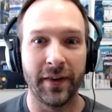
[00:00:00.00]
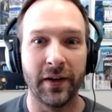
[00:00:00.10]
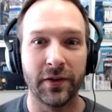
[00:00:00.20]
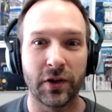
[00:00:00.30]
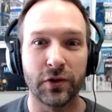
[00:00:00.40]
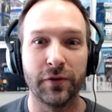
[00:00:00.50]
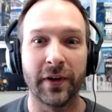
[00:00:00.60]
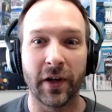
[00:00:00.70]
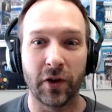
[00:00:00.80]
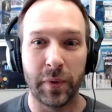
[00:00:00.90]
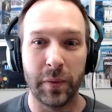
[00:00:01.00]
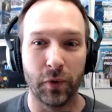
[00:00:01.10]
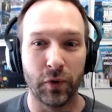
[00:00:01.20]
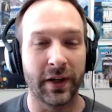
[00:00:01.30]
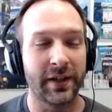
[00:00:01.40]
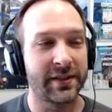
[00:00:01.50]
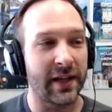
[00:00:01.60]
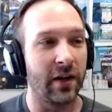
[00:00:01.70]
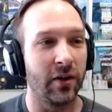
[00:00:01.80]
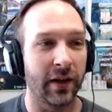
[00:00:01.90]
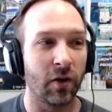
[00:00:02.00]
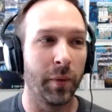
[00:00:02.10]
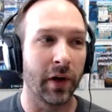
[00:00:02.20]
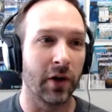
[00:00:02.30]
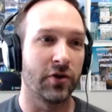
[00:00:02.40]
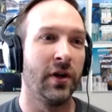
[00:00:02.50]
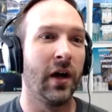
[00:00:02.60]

Then it starts to affect other people and you get excited, like, oh my gosh,